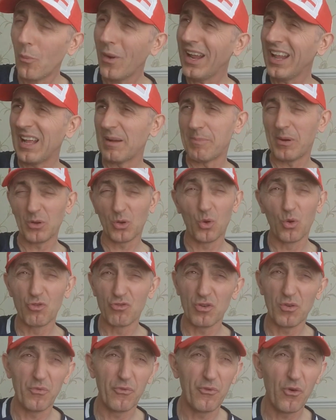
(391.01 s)
Well, about
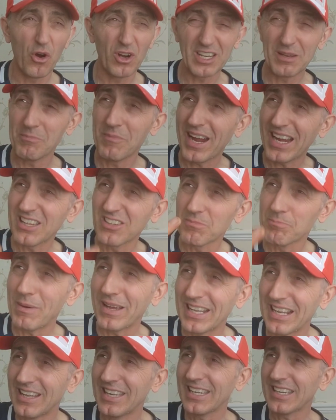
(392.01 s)
140 miles
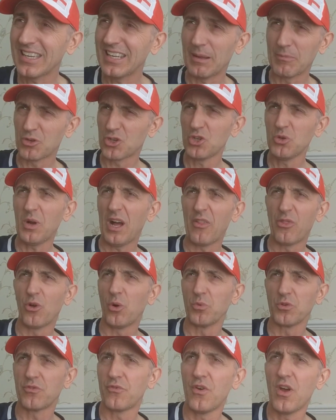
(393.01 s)
back to Lincoln, I'm sure. I
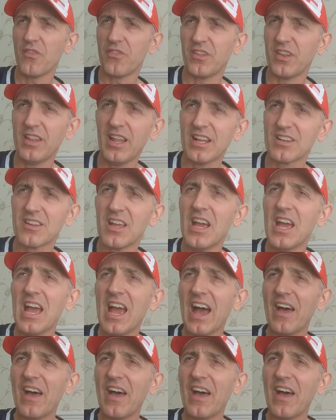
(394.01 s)
thought it was further than that.